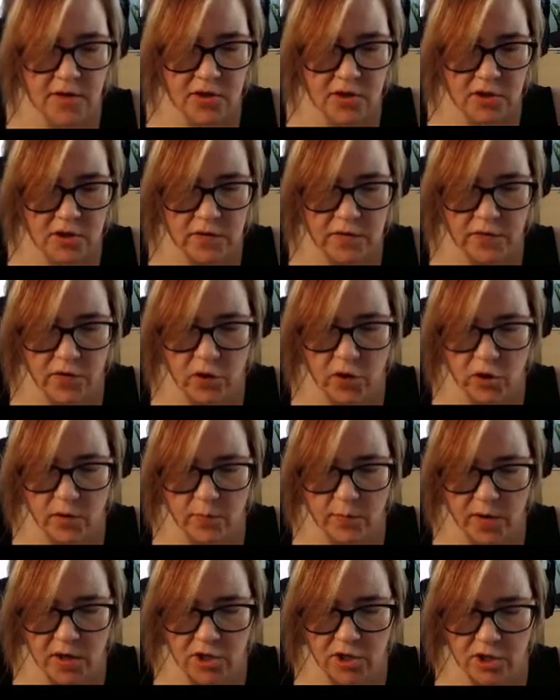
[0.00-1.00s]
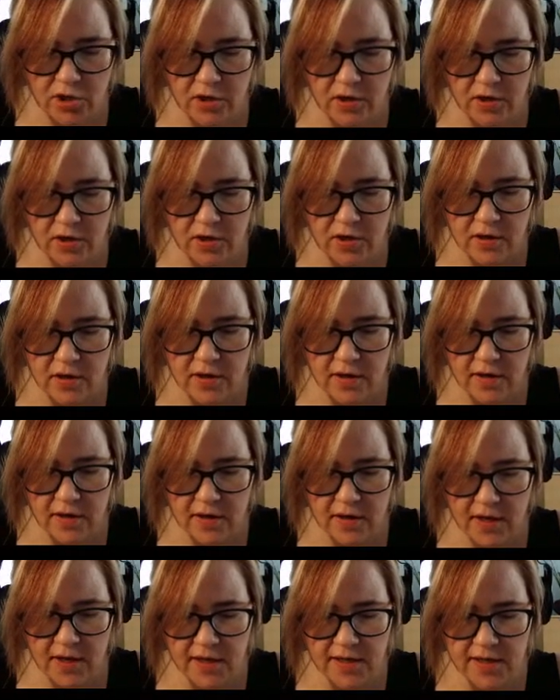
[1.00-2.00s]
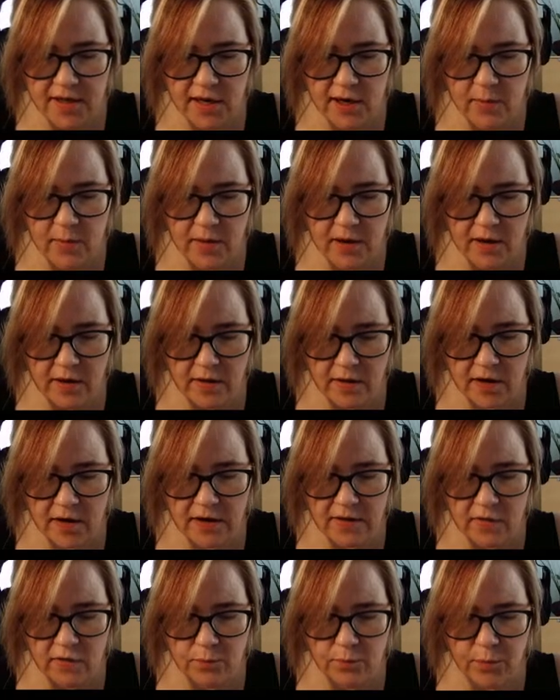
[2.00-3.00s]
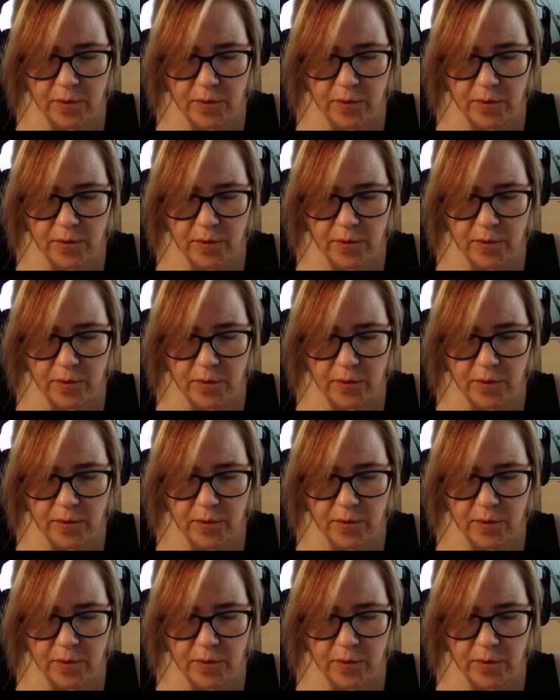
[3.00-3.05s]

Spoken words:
Just for good measure. It's gonna be a nice